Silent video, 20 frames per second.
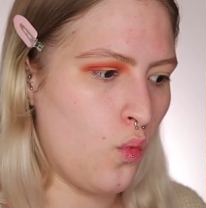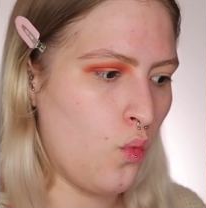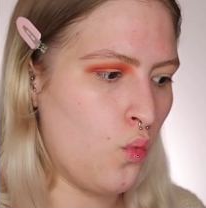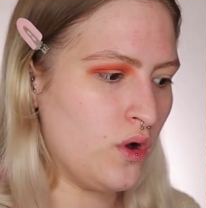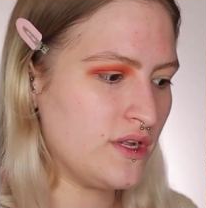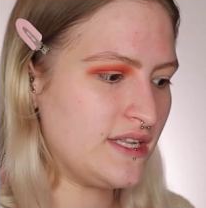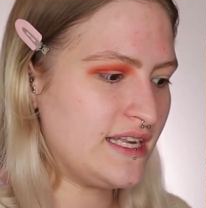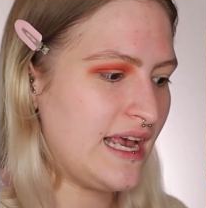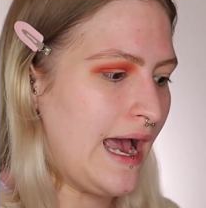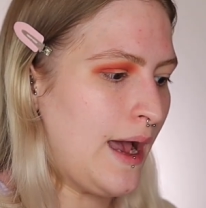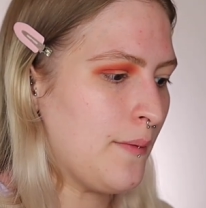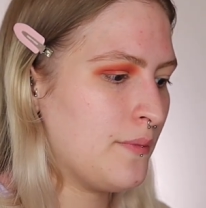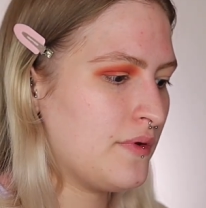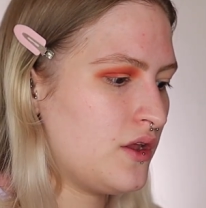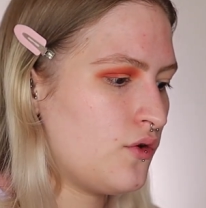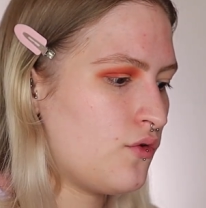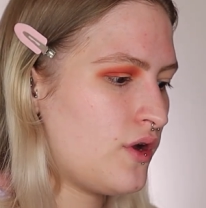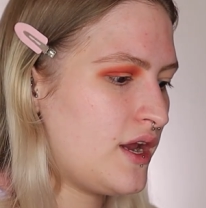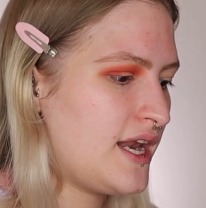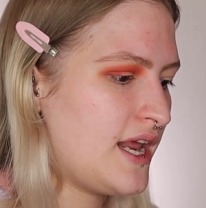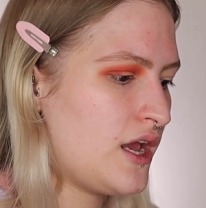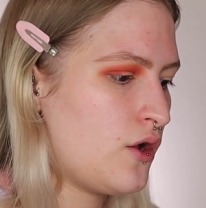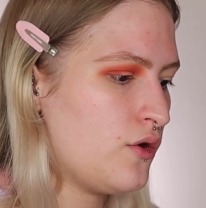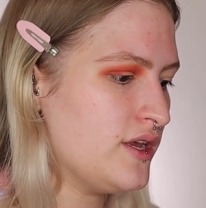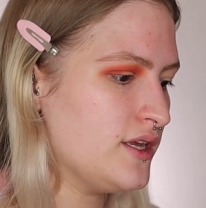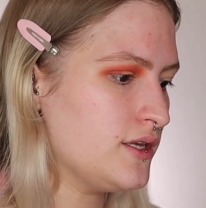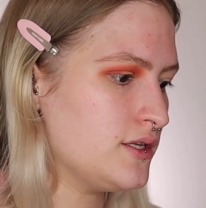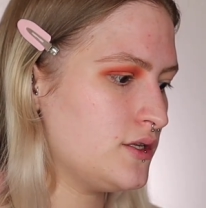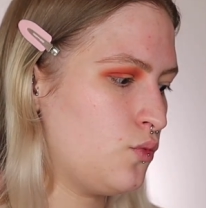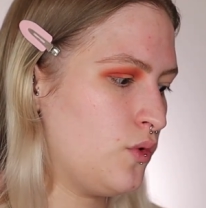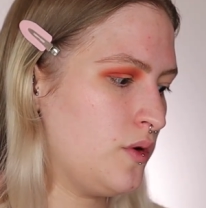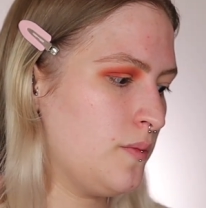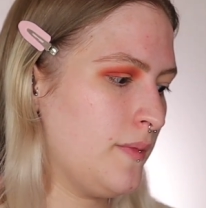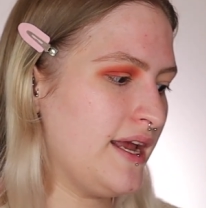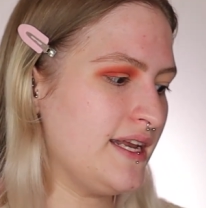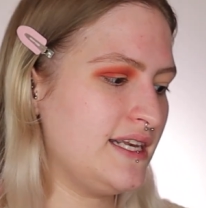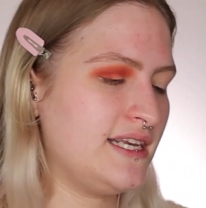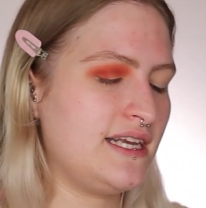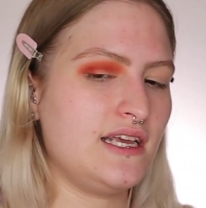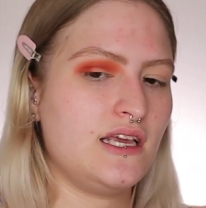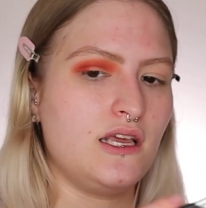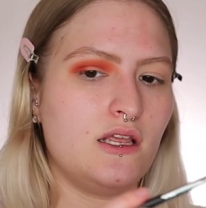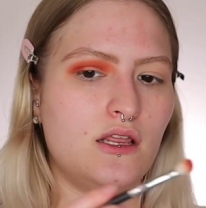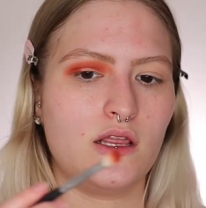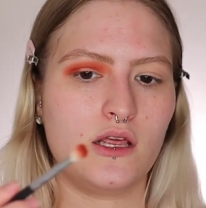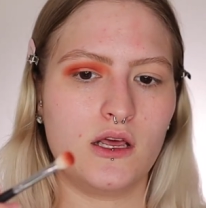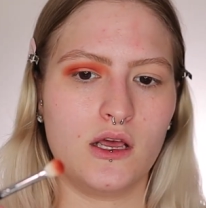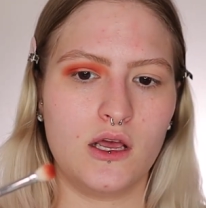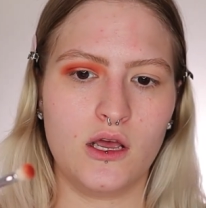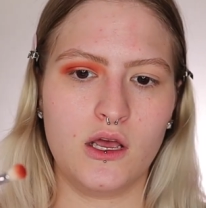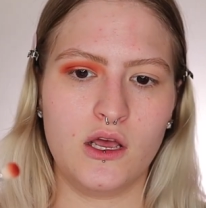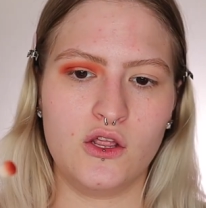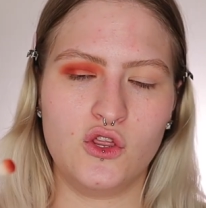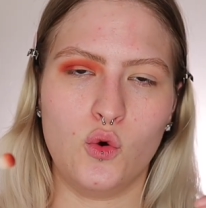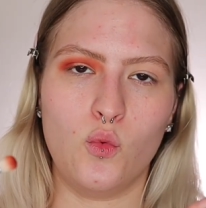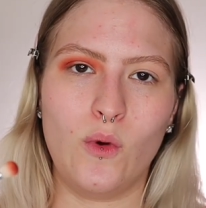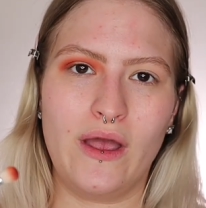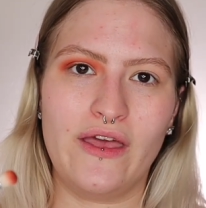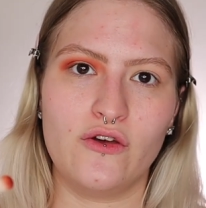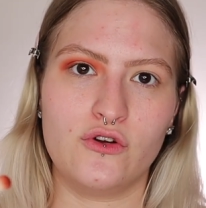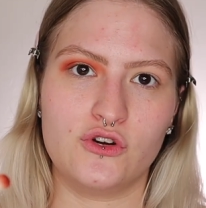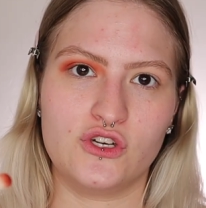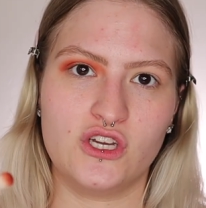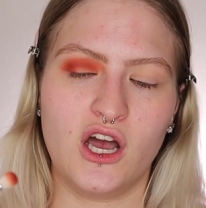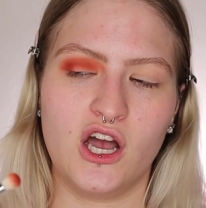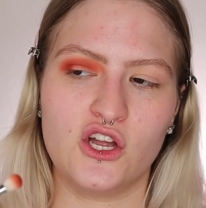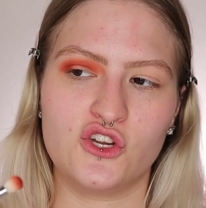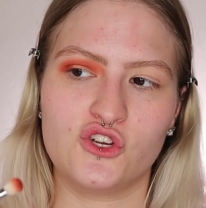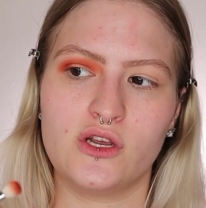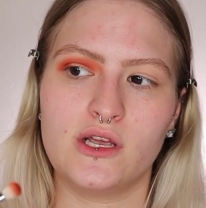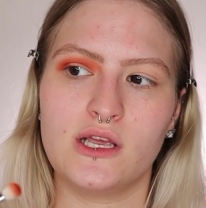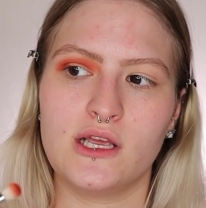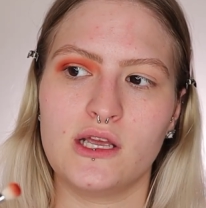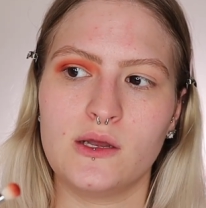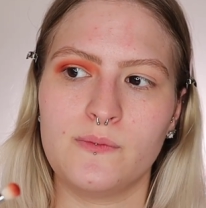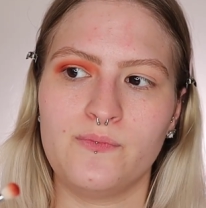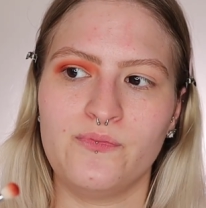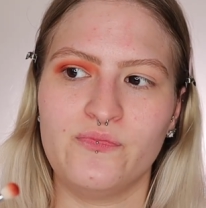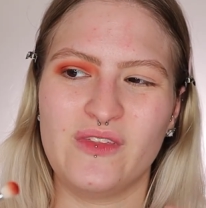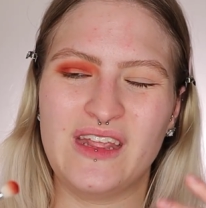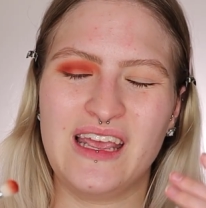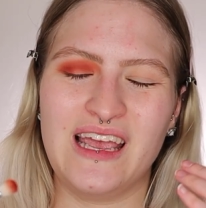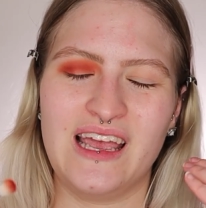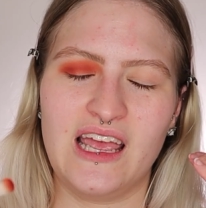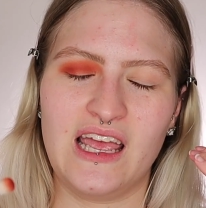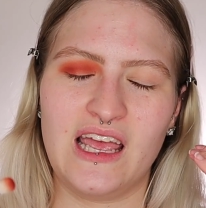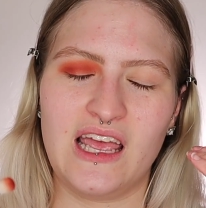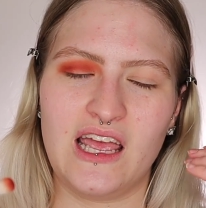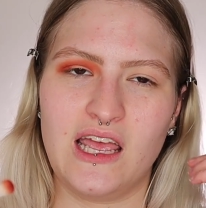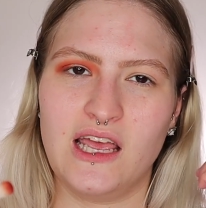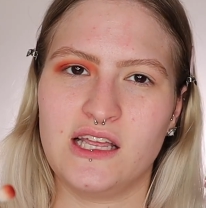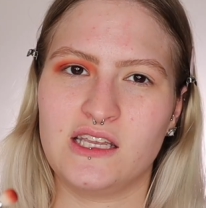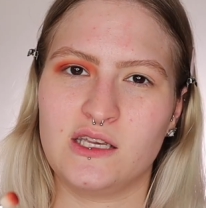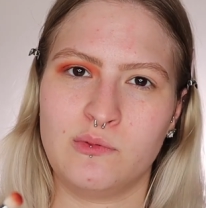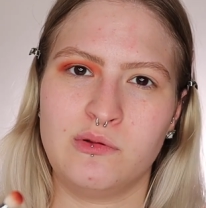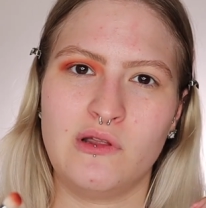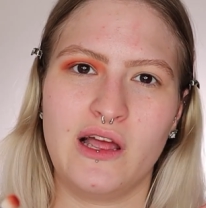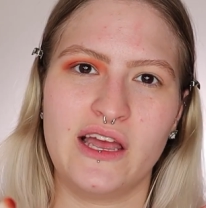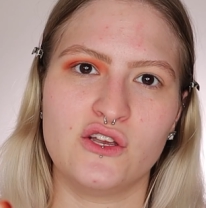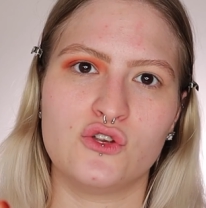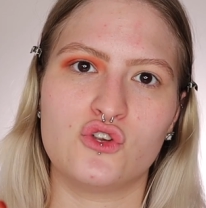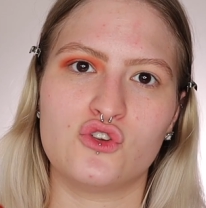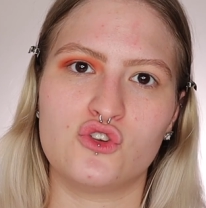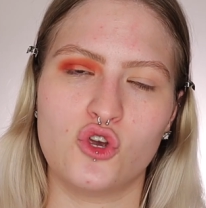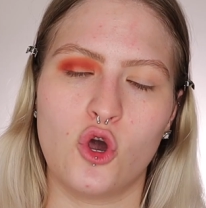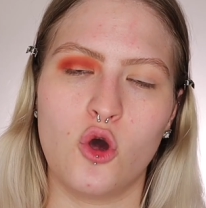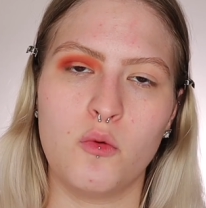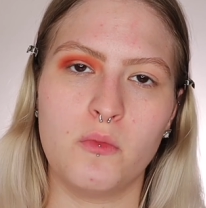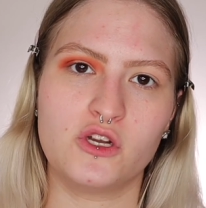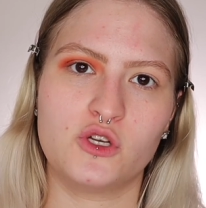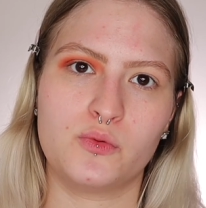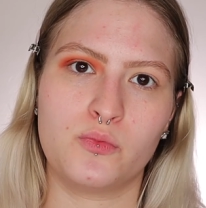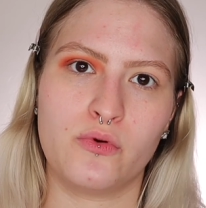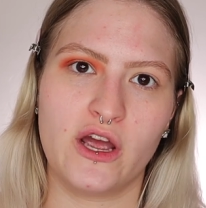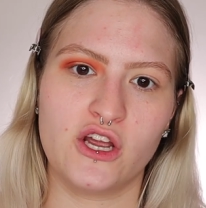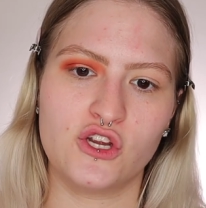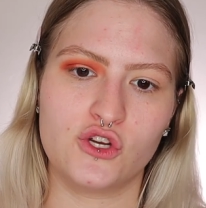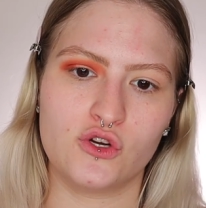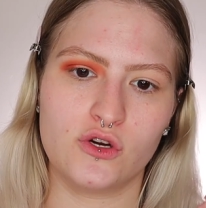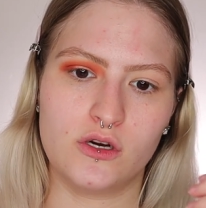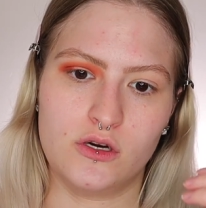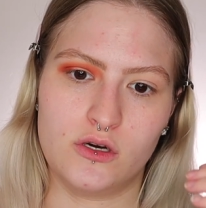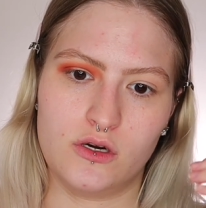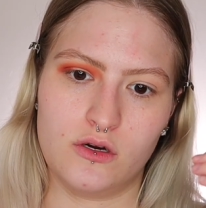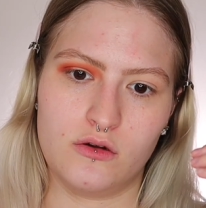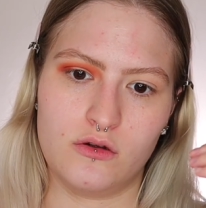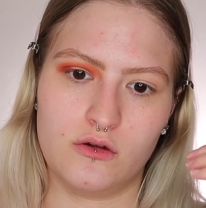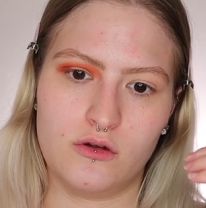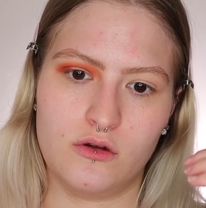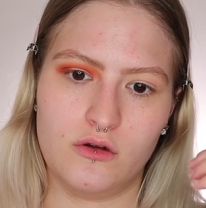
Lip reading: what's happening right now is when my teeth, the way they're touching, it's applying so much pressure.